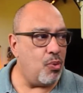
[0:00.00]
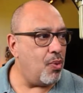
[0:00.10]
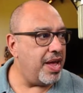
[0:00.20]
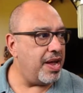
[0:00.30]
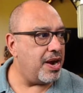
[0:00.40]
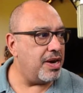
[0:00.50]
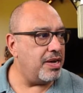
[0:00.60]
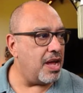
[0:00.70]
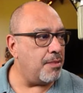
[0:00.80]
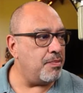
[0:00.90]

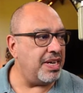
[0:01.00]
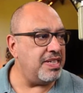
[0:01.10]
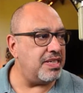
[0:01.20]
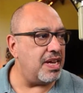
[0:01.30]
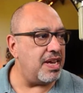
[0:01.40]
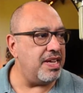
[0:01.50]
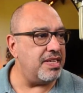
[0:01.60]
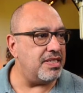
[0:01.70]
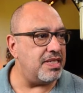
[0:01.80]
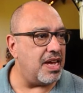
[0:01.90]
where Melissa
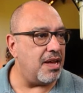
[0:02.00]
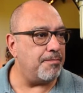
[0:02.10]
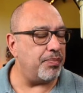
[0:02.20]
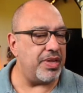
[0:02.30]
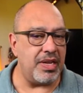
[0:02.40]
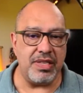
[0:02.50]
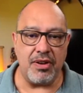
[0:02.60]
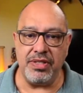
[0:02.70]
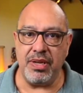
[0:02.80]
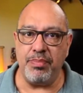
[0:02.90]
is a
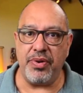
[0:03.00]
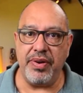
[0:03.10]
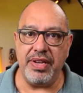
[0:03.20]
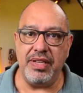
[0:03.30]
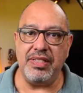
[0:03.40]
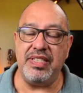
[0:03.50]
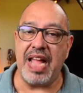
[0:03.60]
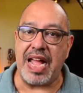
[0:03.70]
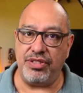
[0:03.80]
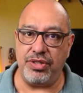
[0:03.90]
contemporary
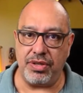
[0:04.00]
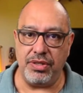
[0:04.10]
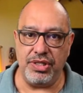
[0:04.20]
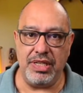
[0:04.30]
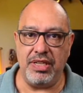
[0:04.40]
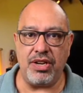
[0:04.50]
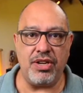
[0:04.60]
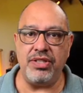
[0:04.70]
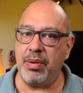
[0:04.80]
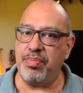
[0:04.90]
dancer.
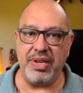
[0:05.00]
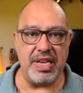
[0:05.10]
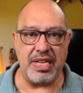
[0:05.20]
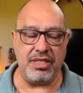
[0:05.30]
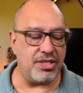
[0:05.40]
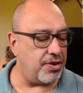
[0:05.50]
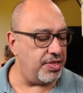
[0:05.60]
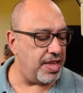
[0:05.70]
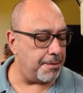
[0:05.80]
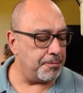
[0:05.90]
Contemporary dance is her
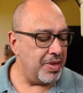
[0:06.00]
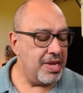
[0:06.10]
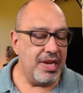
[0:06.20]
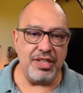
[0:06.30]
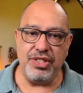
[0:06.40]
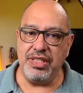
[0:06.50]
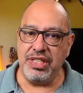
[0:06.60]
thing. And she